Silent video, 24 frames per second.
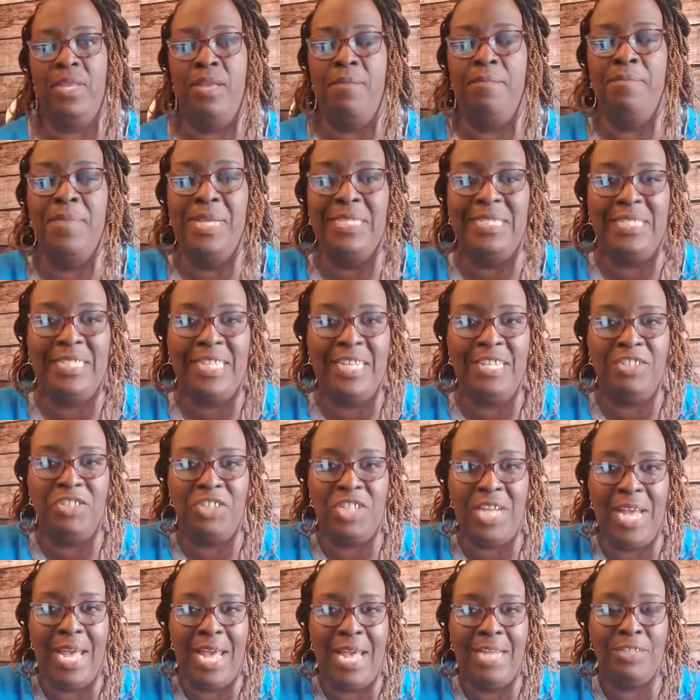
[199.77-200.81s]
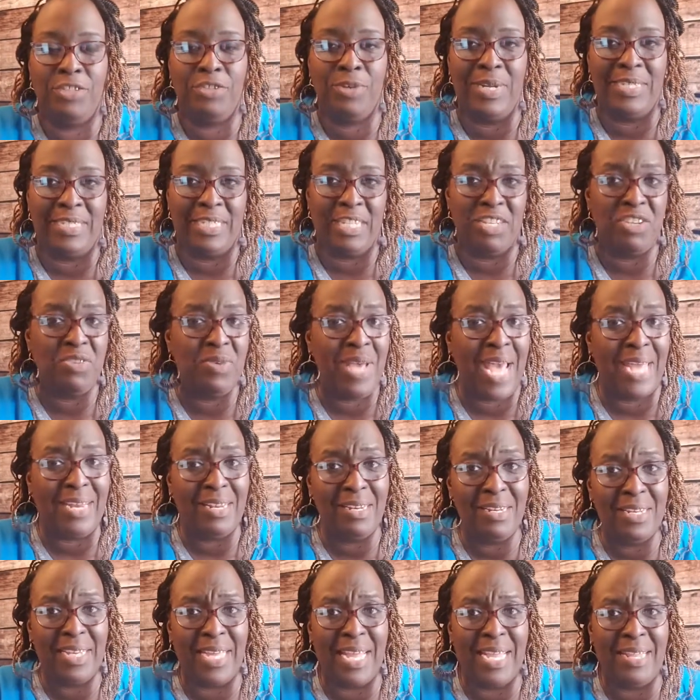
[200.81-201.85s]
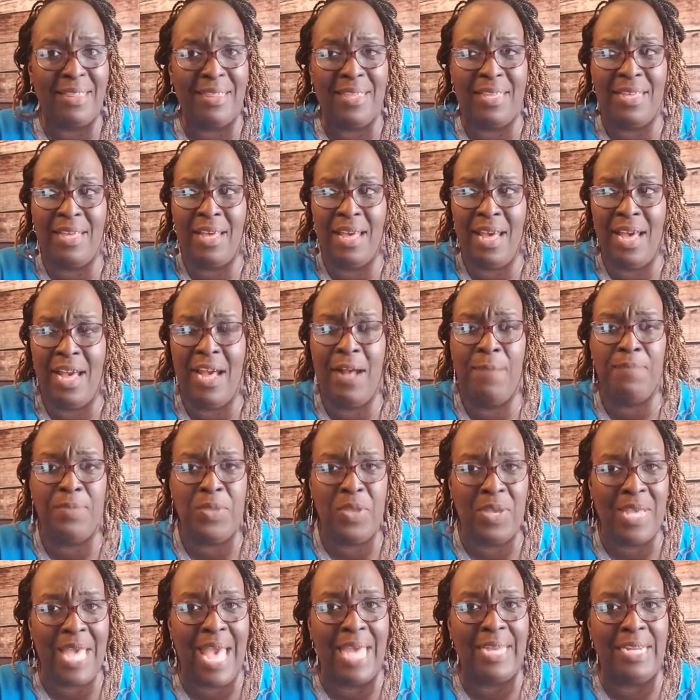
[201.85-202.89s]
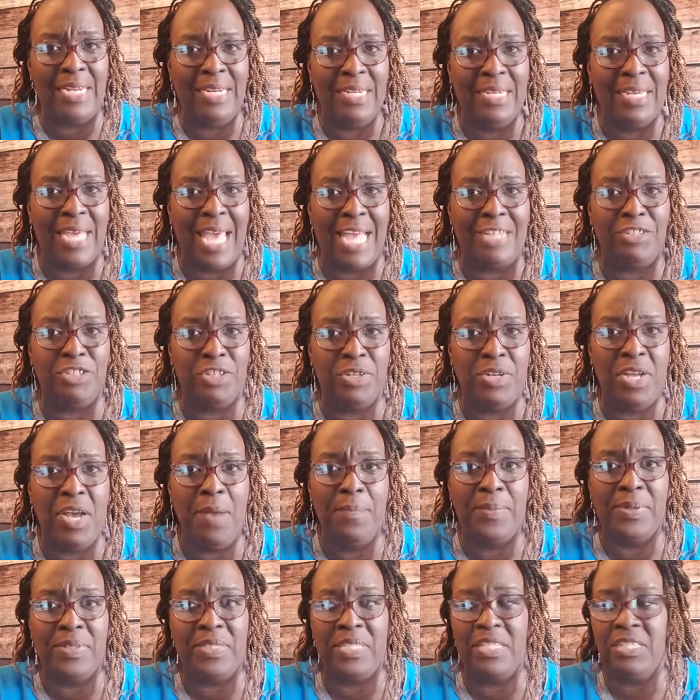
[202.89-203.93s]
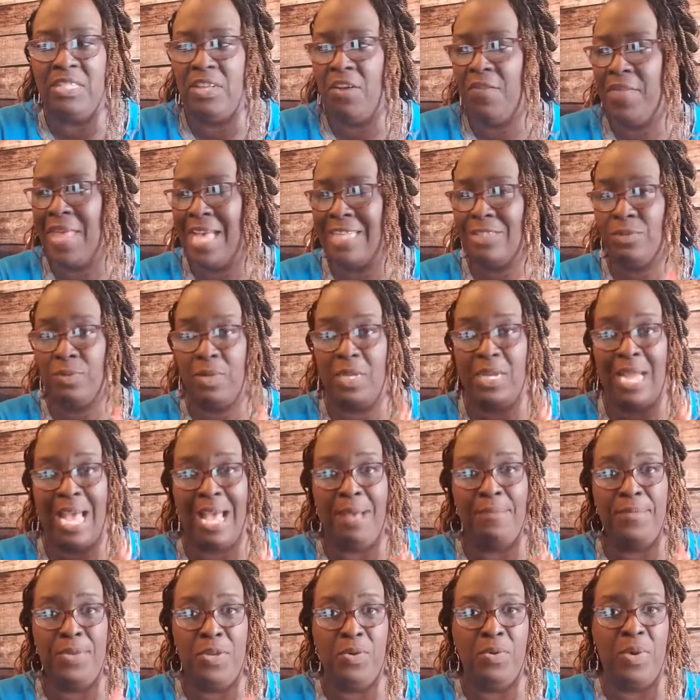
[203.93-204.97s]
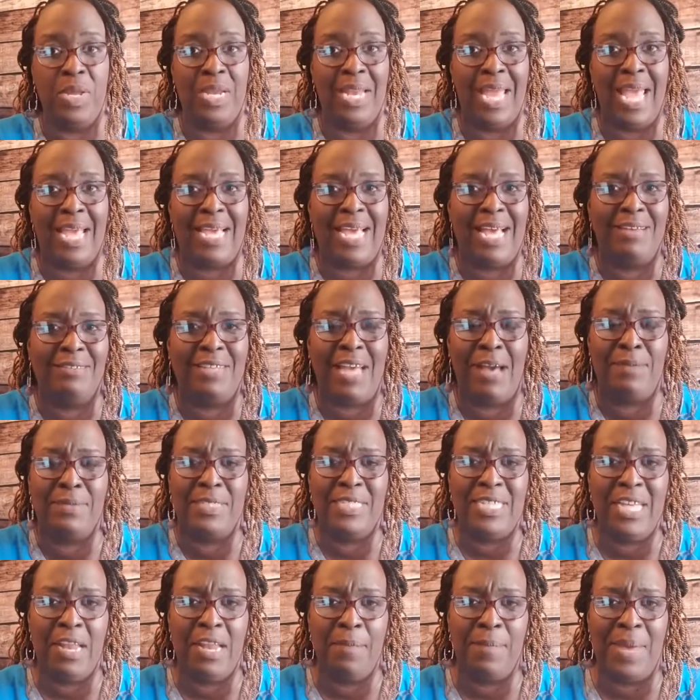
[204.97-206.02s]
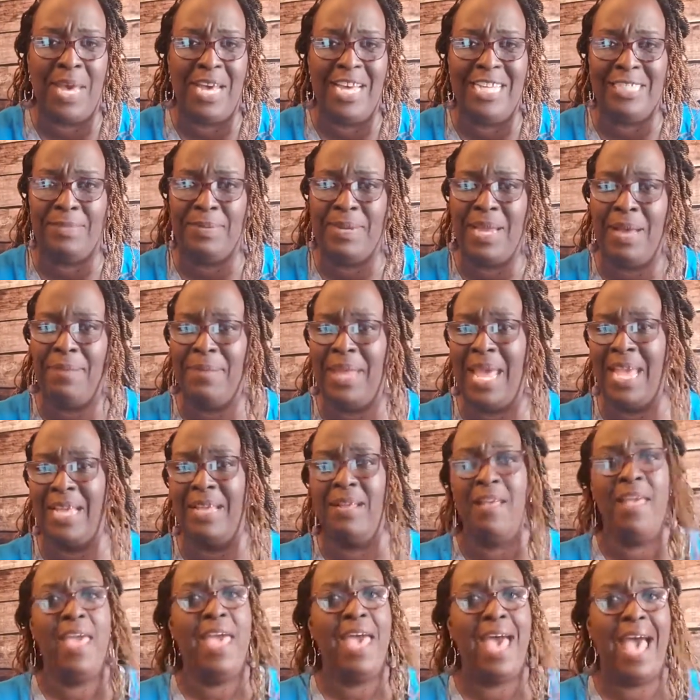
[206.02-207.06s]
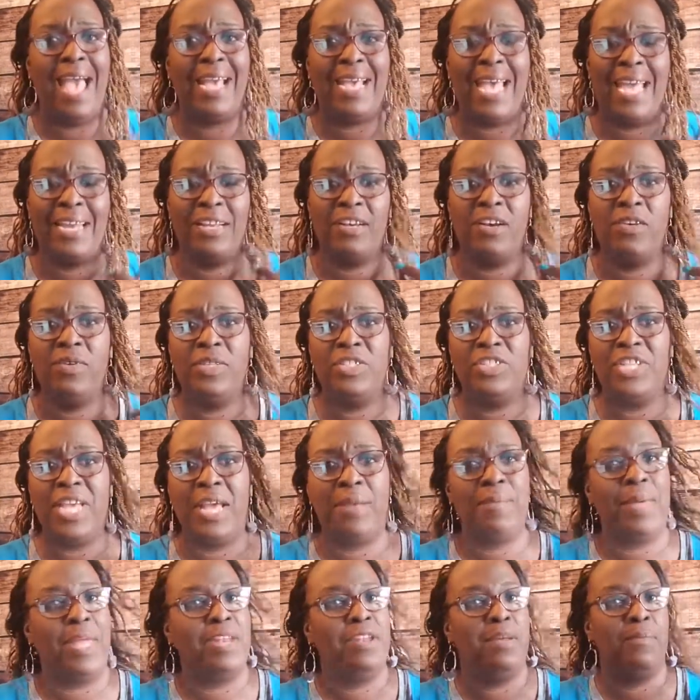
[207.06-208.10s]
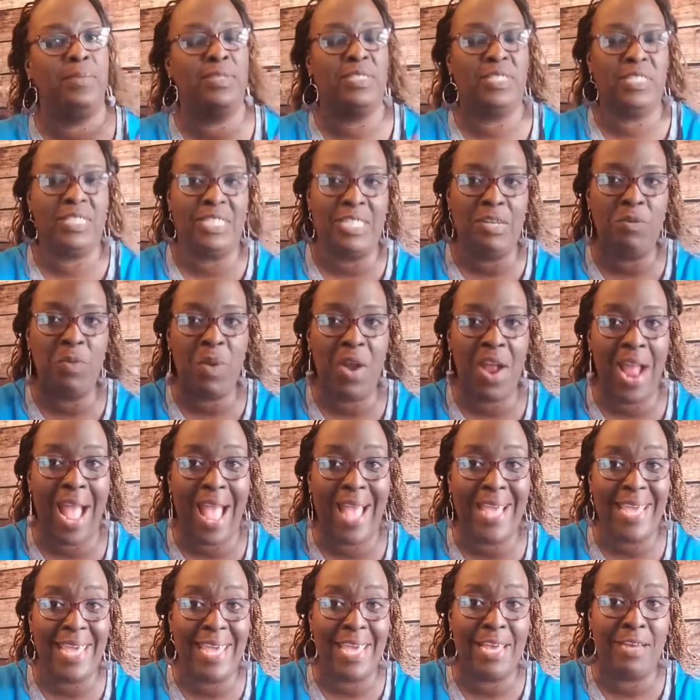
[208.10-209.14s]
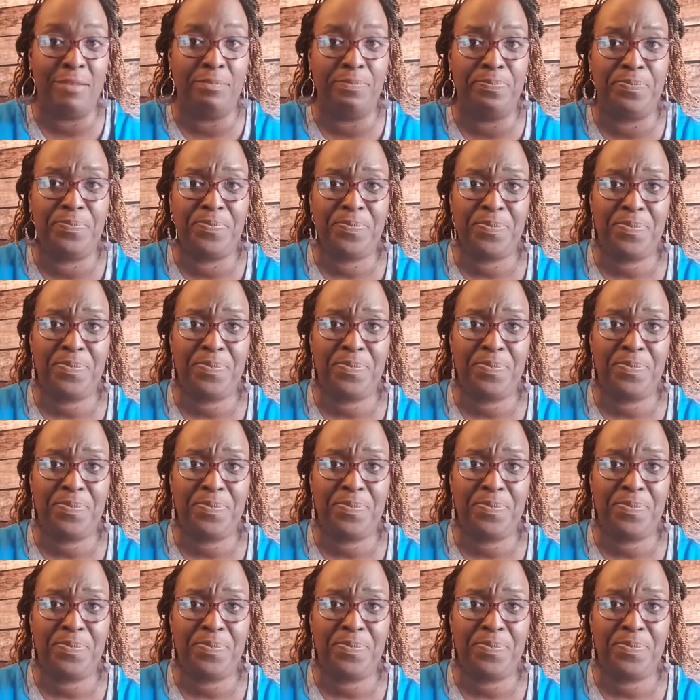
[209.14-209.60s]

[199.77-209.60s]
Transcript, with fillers: Miss Sunshine Tressel, you got to look at the, um, you got to look at your numbers. And so that's what I'm doing. Like I, I was telling my husband, I'm like, I got to go and check my numbers and see where I am